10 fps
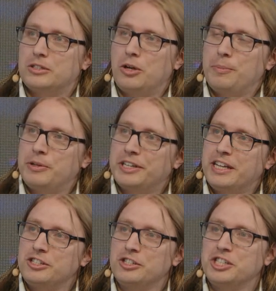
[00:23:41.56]

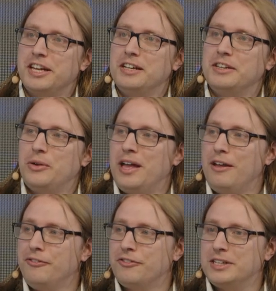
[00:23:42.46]
communication channel you
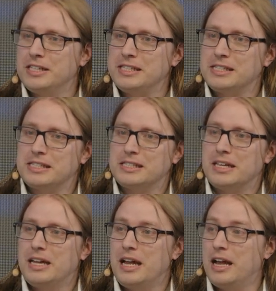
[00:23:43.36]
have is
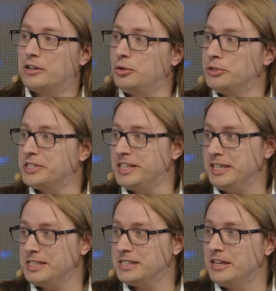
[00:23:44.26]

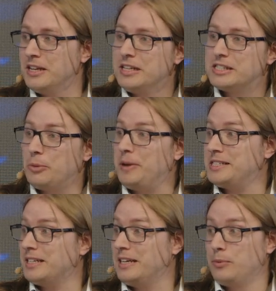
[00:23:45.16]
acoustics. So
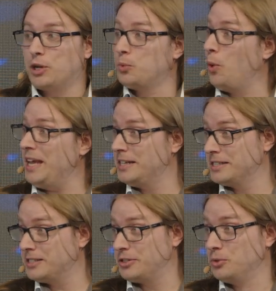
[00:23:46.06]
basically what
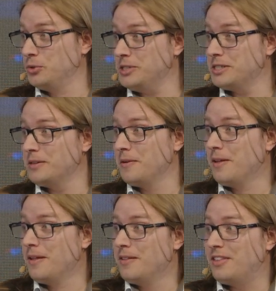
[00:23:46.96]
whales use,
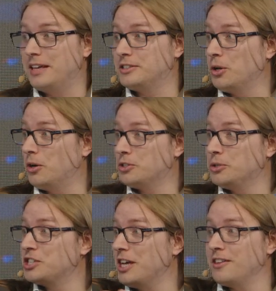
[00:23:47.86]
they talk to
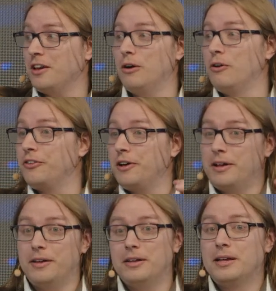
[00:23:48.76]
each other
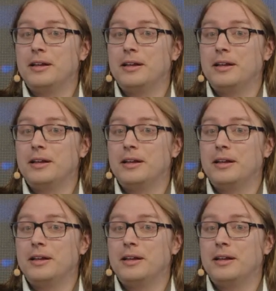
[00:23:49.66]
over